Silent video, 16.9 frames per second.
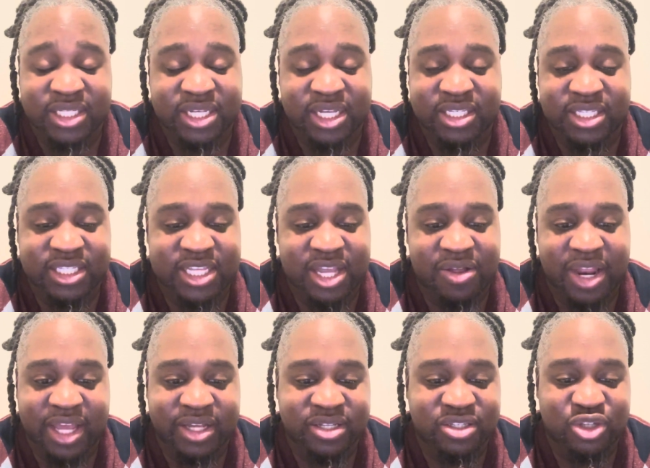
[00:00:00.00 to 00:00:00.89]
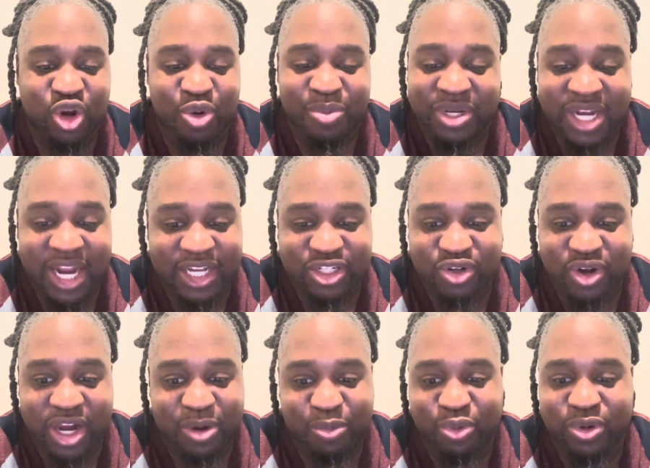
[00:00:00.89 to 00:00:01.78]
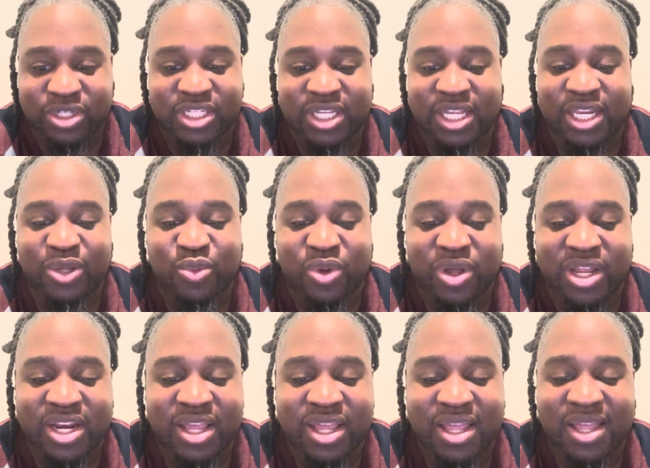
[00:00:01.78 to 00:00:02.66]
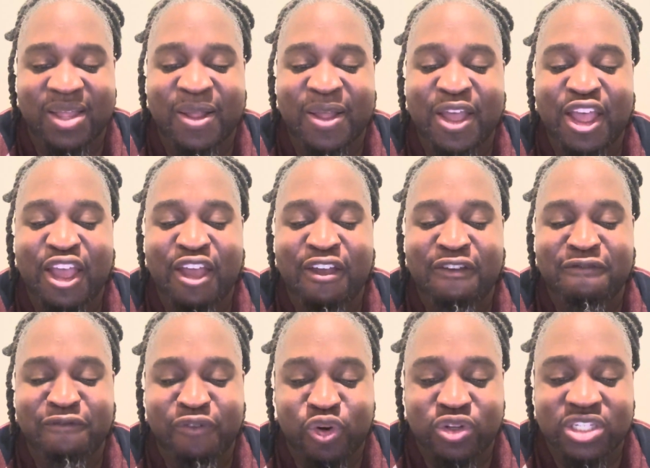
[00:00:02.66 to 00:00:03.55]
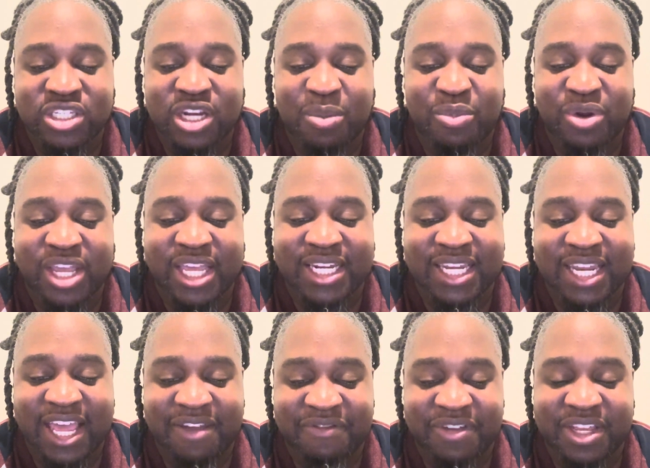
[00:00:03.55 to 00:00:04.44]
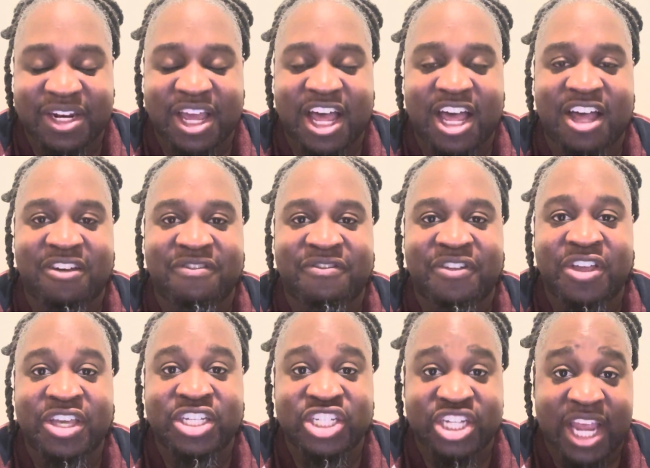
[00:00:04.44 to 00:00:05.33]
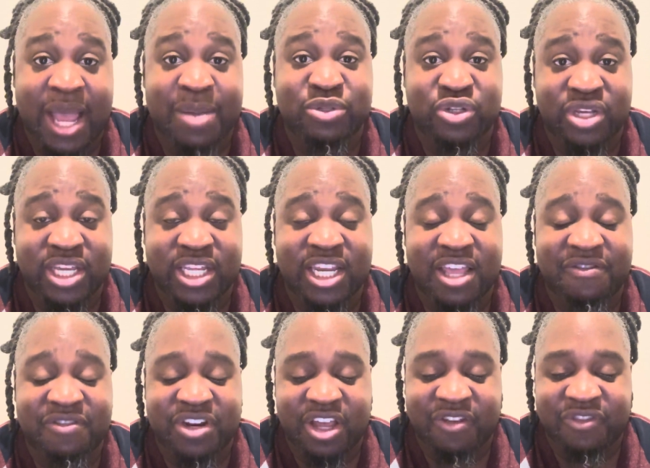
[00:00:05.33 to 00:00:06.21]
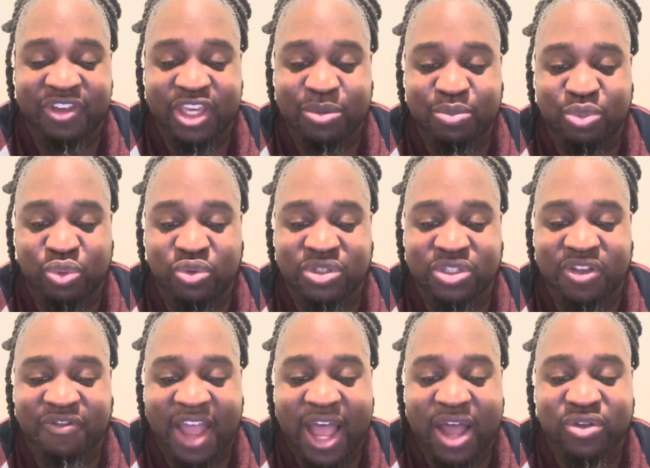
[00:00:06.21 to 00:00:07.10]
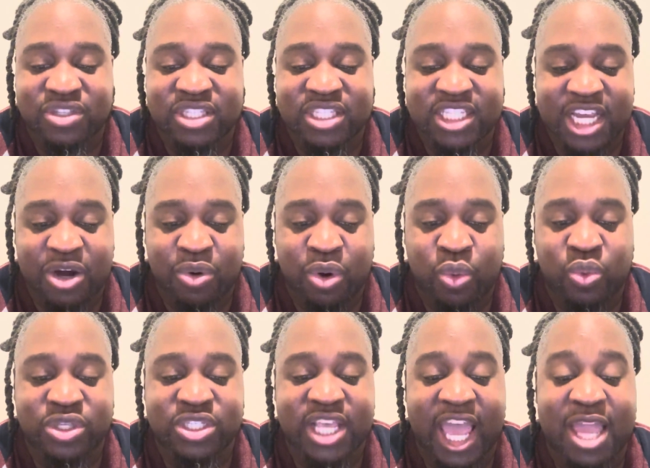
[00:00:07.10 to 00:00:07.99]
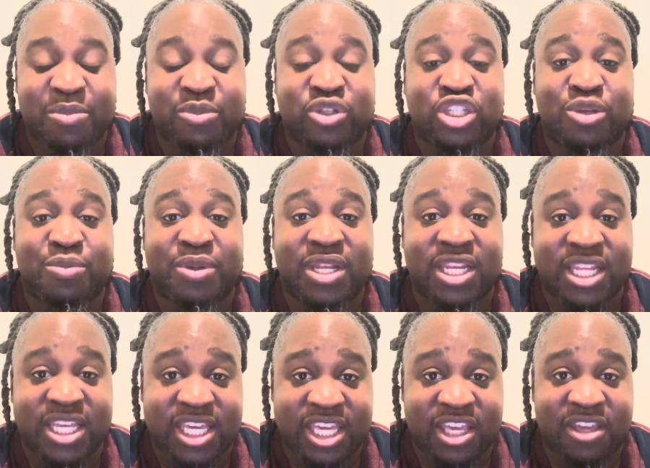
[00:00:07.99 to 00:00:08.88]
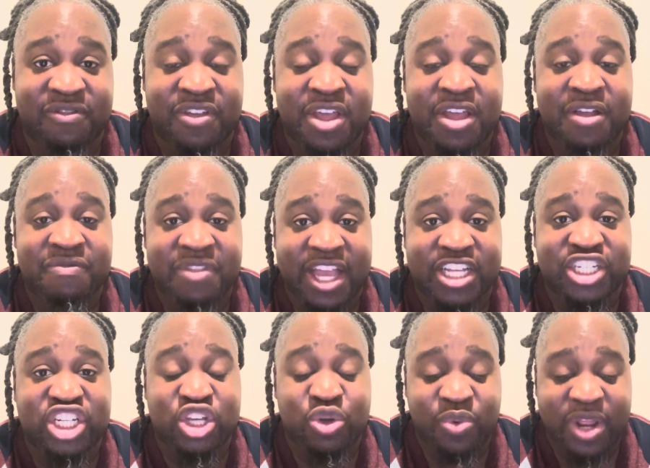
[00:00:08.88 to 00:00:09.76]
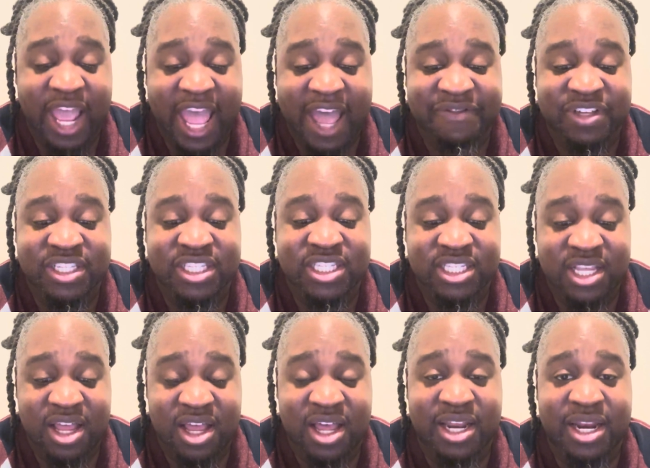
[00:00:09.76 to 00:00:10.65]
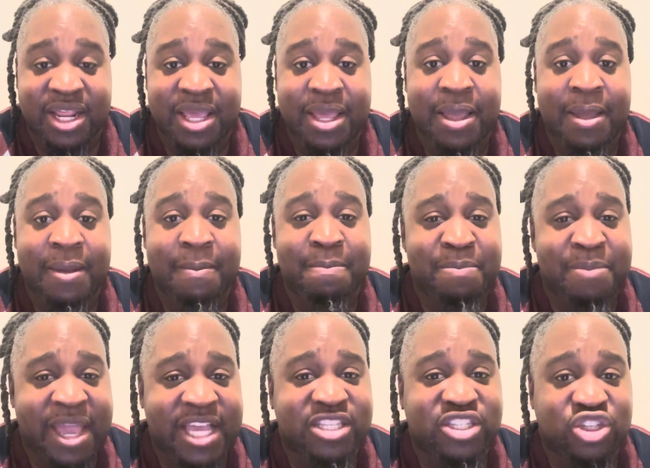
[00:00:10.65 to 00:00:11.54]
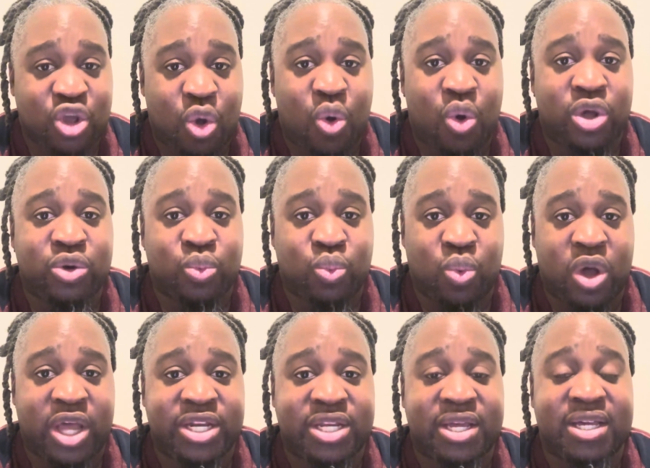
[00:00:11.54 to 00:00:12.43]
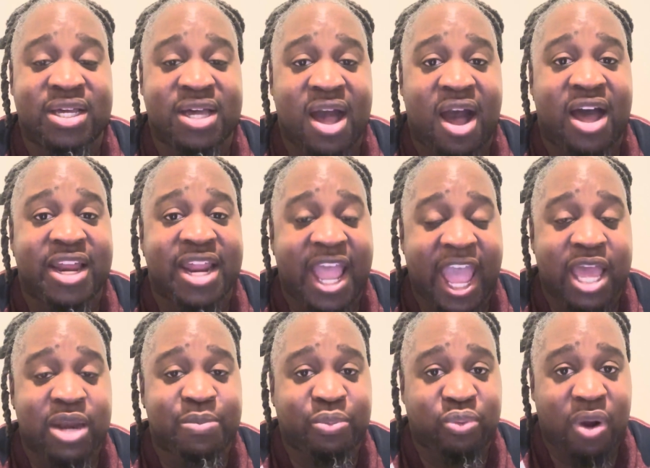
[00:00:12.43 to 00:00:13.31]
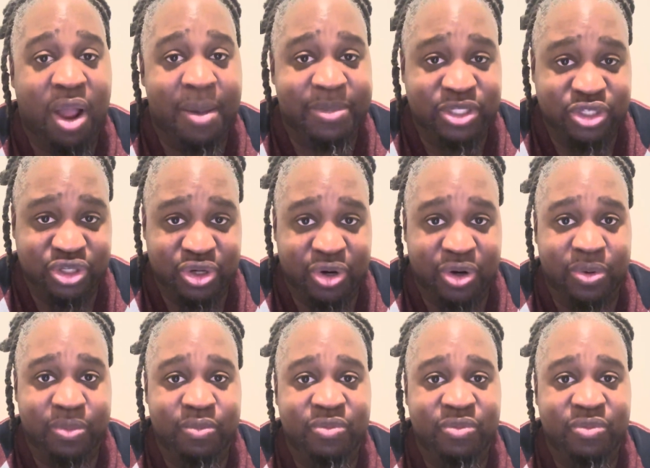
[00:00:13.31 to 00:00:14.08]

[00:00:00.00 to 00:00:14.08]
doesn't sound like a sermon, not trying to preach to anyone, verse number 11 of chapter 11 of Hebrews, of how Sarah was able to believe that she would have a son based on what God had promised her.